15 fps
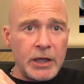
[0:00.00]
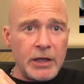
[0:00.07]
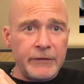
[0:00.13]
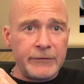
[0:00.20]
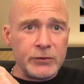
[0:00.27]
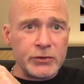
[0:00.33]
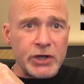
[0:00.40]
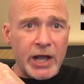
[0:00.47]

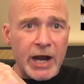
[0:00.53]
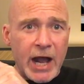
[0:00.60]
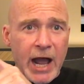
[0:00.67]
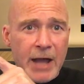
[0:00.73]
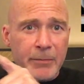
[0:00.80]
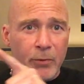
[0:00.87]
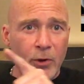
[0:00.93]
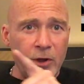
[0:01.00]
If you try to
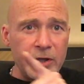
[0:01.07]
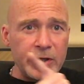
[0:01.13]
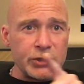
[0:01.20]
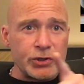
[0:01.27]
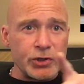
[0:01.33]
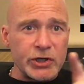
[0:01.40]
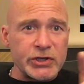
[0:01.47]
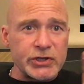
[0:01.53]
eyeball it and
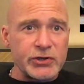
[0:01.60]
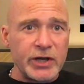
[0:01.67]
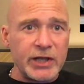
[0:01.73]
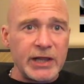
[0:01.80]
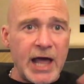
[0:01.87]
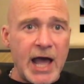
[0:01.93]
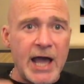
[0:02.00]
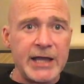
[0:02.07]
draw a straight
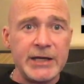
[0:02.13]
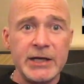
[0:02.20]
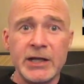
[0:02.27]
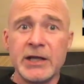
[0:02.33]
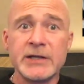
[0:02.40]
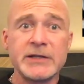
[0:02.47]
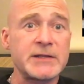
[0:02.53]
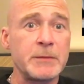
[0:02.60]
line,
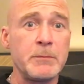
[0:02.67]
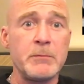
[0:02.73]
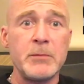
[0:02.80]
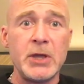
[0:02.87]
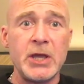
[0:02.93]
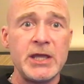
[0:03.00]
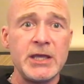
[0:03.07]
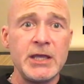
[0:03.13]
to
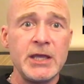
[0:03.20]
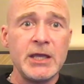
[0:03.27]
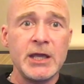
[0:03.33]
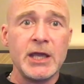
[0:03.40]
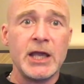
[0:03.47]
me,